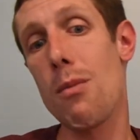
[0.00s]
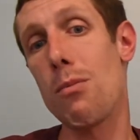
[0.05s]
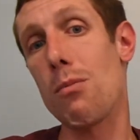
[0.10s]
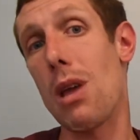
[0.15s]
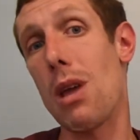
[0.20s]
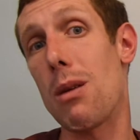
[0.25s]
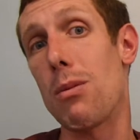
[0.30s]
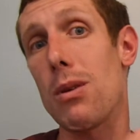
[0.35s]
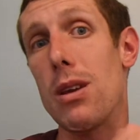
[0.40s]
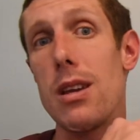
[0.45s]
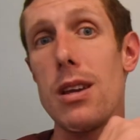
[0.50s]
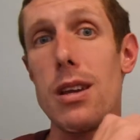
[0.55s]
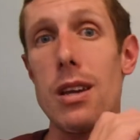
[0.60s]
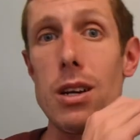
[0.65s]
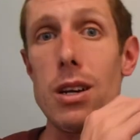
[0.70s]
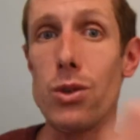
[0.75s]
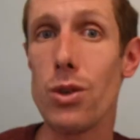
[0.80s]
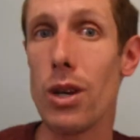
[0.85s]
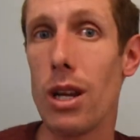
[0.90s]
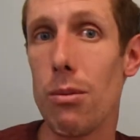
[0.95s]
maybe
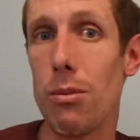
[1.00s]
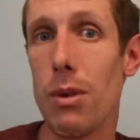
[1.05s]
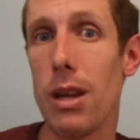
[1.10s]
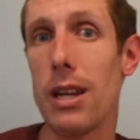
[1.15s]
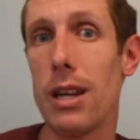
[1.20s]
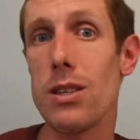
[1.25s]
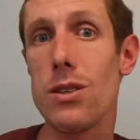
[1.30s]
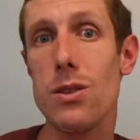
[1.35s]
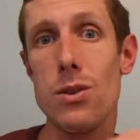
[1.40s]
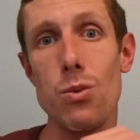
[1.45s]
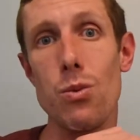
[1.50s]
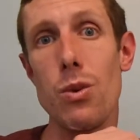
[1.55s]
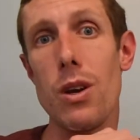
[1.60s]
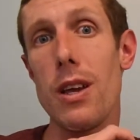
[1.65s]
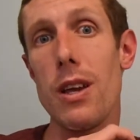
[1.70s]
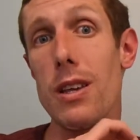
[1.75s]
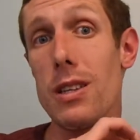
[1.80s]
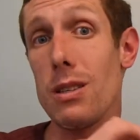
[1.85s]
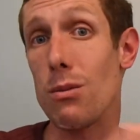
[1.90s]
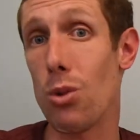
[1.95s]
a drink mix
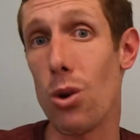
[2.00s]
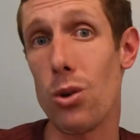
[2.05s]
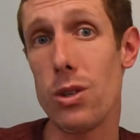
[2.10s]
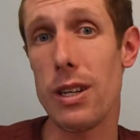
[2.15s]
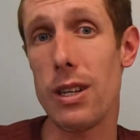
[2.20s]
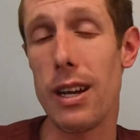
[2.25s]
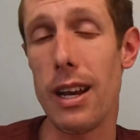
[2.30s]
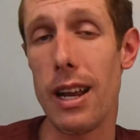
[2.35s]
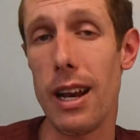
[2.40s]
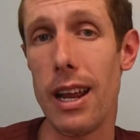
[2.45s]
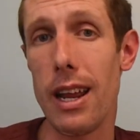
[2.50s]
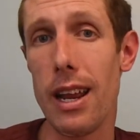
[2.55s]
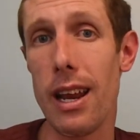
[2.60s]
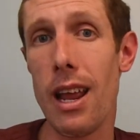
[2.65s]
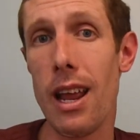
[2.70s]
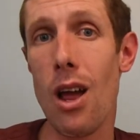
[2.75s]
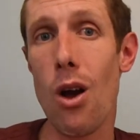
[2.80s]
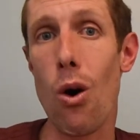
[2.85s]
with some protein in it,